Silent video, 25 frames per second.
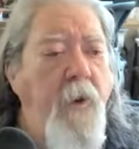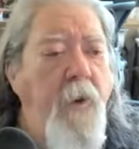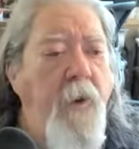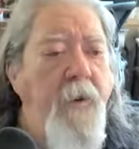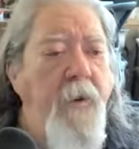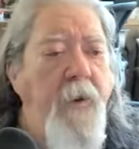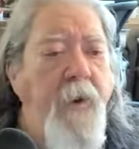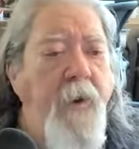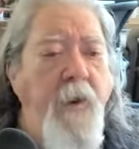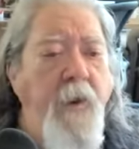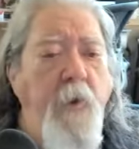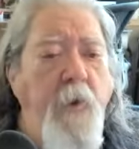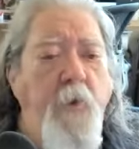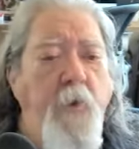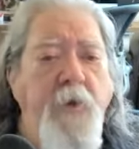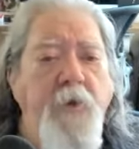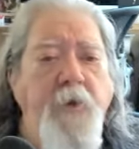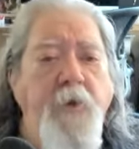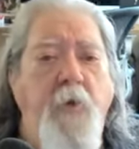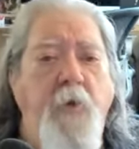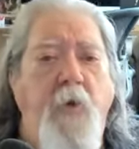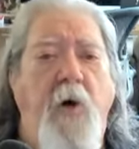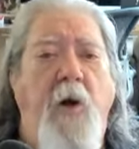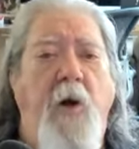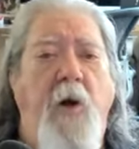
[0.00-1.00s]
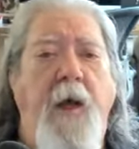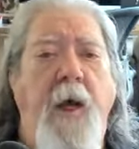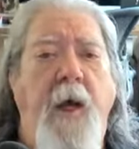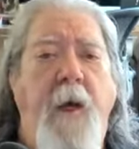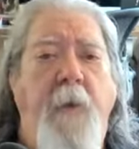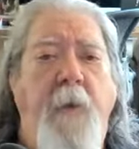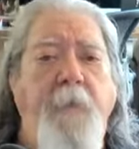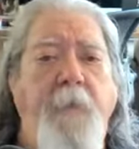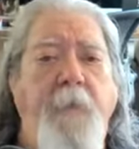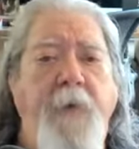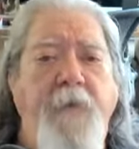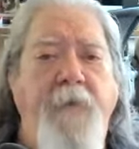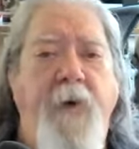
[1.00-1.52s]
Again, I wish you all a
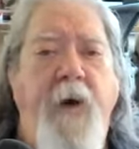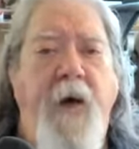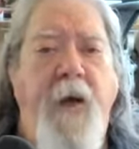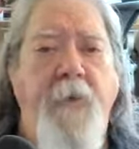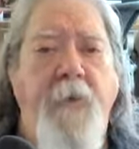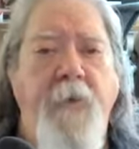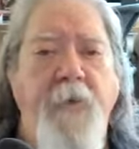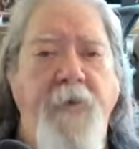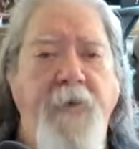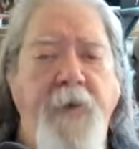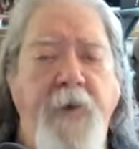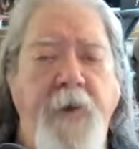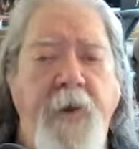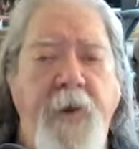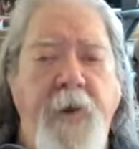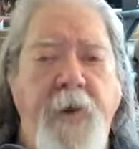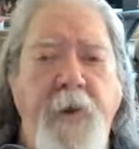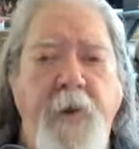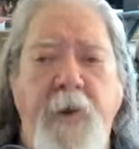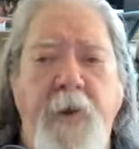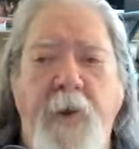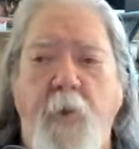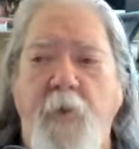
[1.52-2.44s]
happy Father's Day, and I